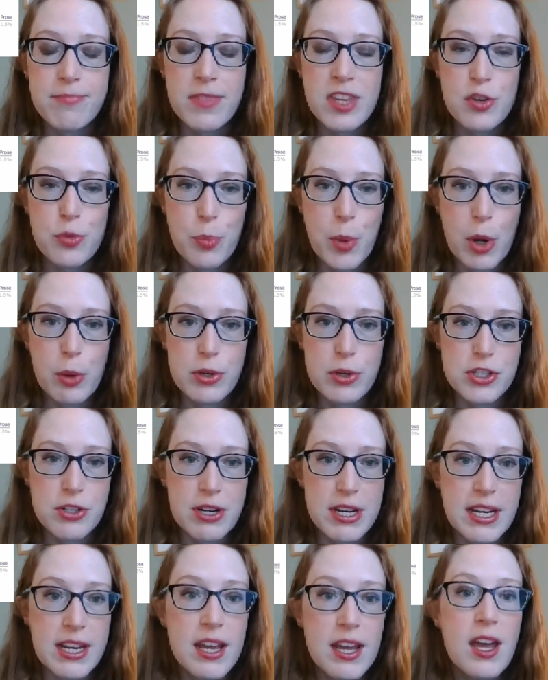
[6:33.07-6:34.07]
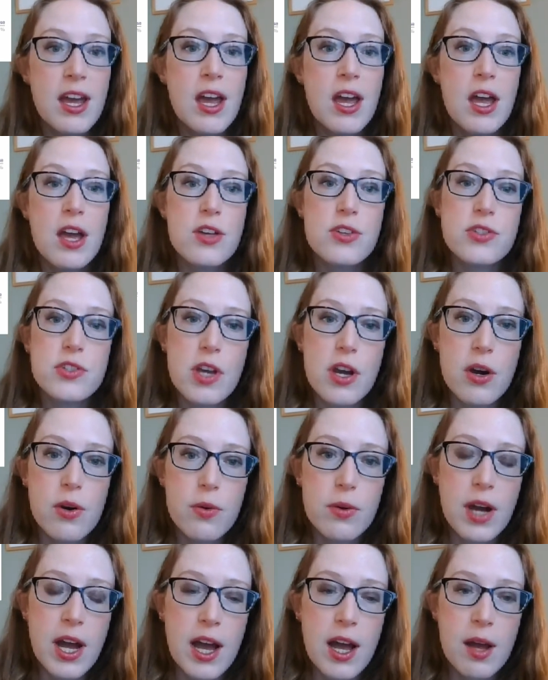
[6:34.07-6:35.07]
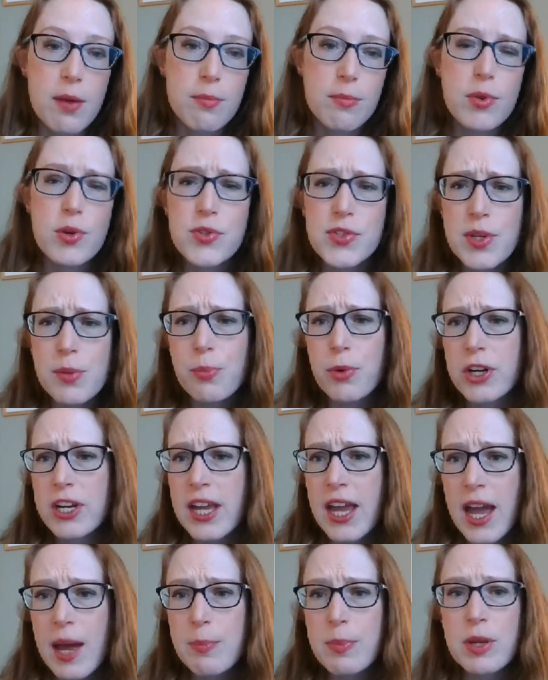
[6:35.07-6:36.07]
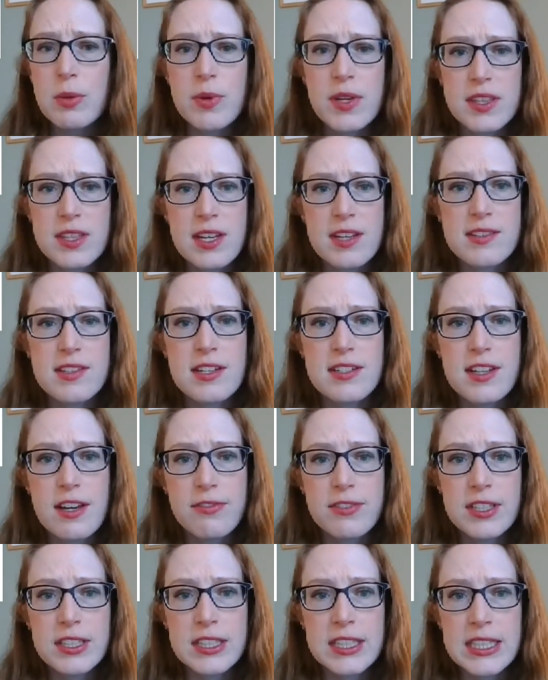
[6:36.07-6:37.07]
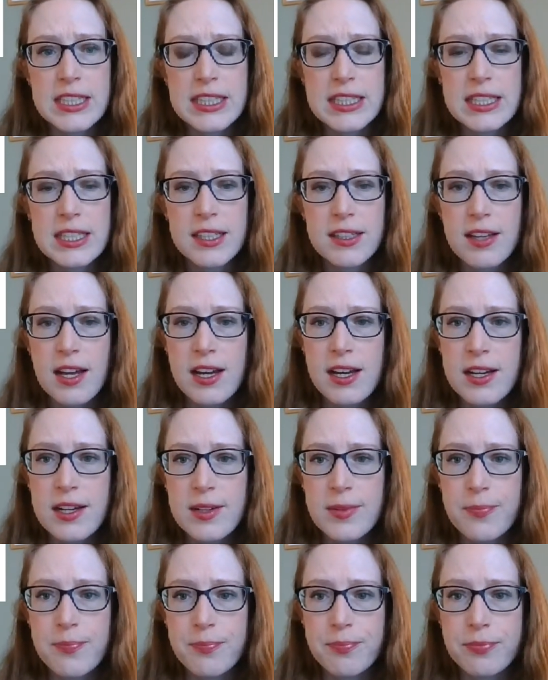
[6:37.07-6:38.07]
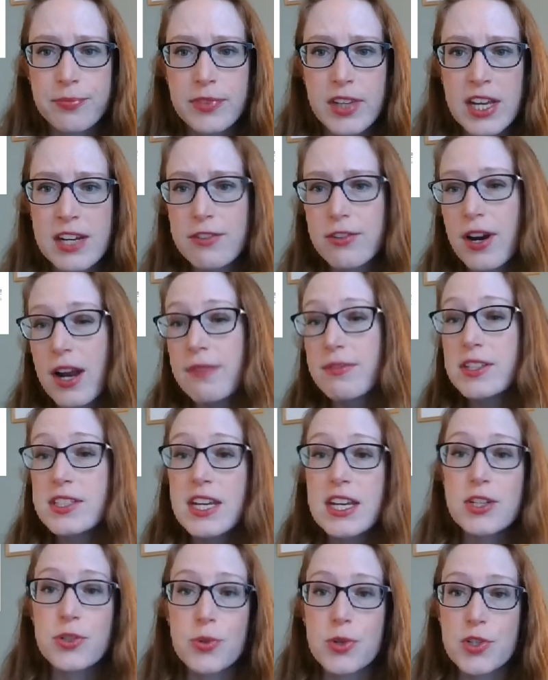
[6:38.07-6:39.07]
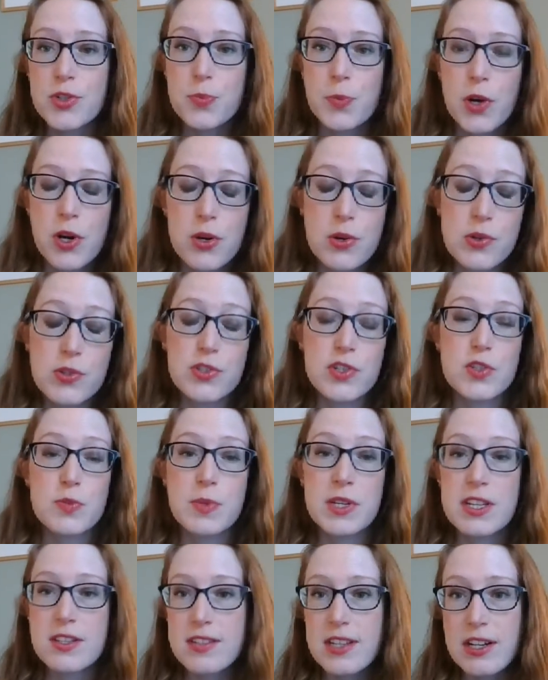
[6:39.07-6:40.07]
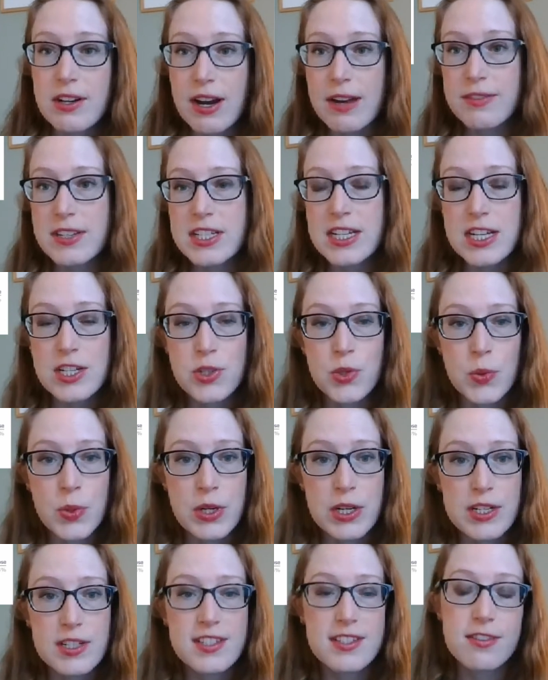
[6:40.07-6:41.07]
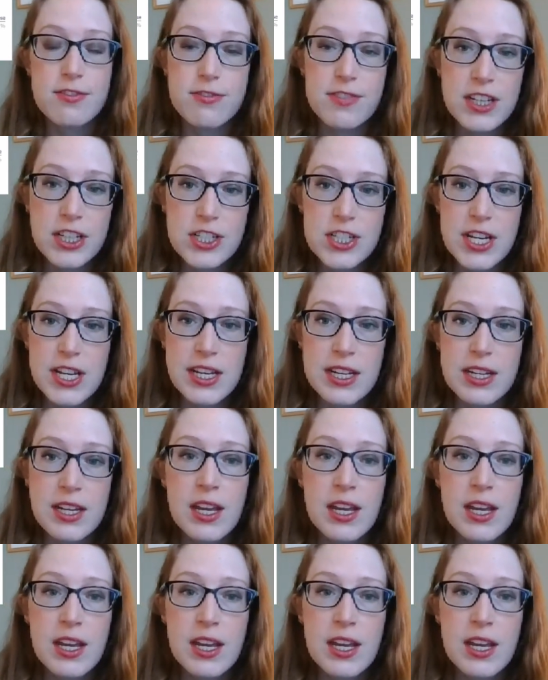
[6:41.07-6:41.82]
poetry. So mostly pretty happy with this. I definitely kind of gravitate towards prose just because I gravitate towards fiction.